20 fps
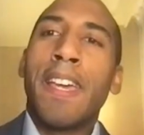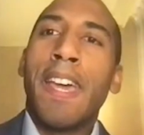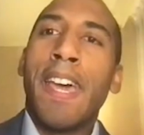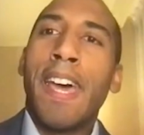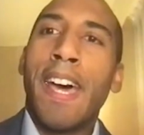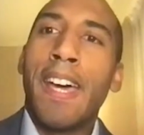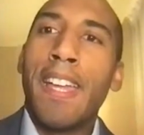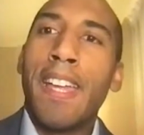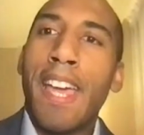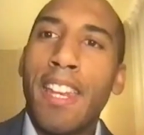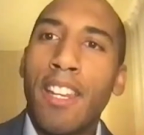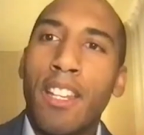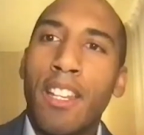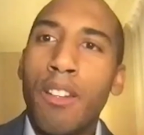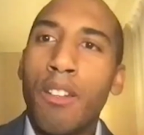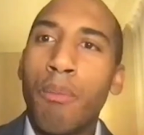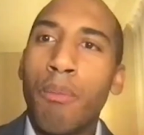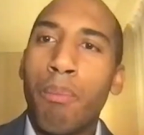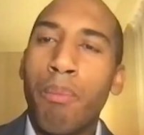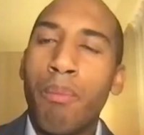and, uh, and
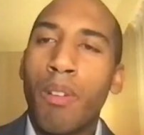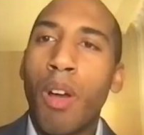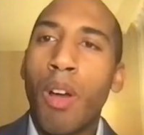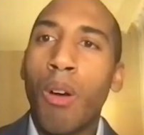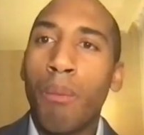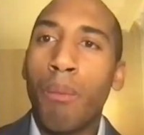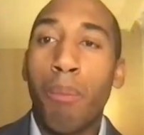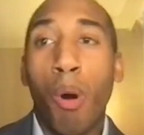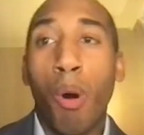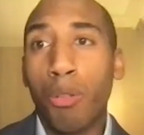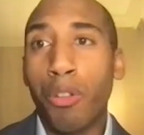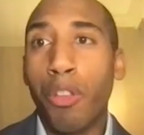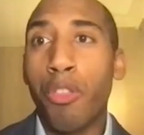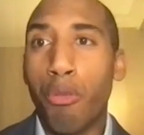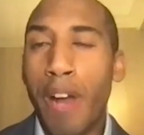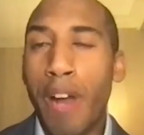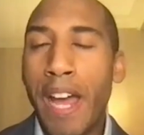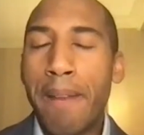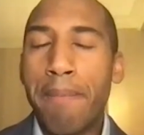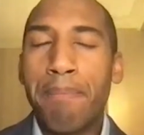can co- pose a
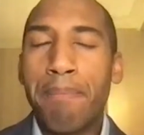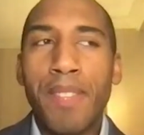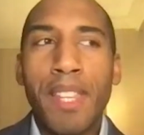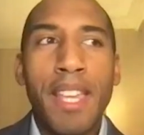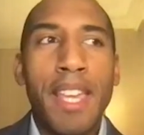threat.